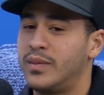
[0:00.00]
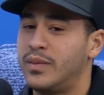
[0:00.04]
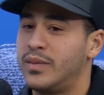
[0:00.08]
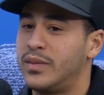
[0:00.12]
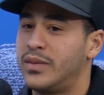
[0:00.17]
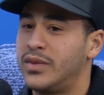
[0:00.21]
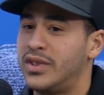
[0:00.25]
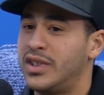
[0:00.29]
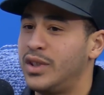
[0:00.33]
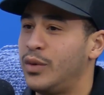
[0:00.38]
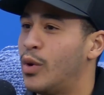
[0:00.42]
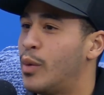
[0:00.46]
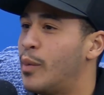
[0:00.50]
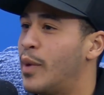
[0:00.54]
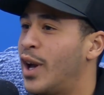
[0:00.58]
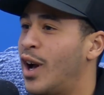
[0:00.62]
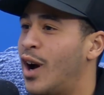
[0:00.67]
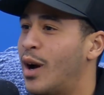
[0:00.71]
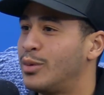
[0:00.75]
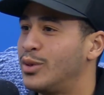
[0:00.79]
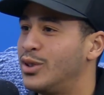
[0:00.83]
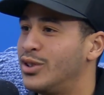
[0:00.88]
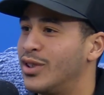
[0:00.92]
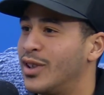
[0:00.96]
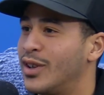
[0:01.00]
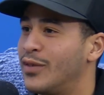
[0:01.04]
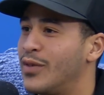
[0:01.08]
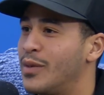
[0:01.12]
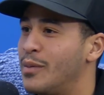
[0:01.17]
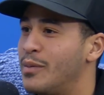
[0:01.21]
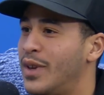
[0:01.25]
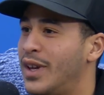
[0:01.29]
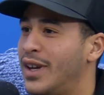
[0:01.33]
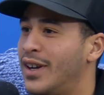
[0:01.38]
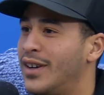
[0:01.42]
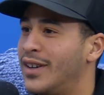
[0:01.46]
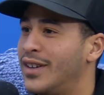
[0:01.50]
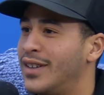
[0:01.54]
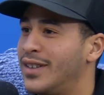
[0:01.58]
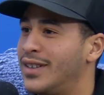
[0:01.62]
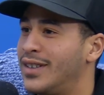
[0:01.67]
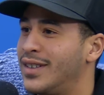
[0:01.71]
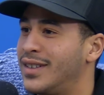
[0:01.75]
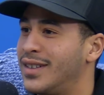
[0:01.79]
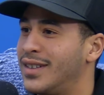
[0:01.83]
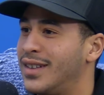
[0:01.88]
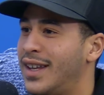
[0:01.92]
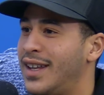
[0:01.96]
see what my options are from there
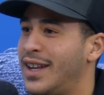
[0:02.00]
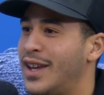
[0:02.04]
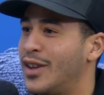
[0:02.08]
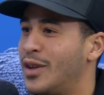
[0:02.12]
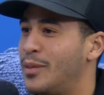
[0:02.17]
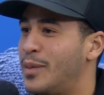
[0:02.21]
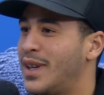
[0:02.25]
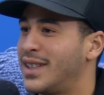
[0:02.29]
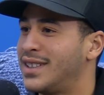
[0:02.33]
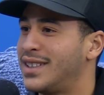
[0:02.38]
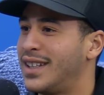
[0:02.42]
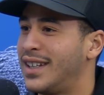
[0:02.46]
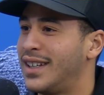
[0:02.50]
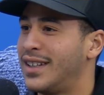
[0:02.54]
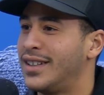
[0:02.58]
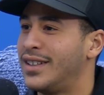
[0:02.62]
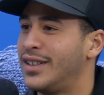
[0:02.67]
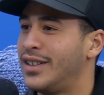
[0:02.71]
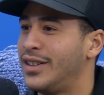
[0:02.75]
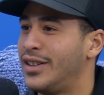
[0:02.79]
and lay down yeah. the best hand.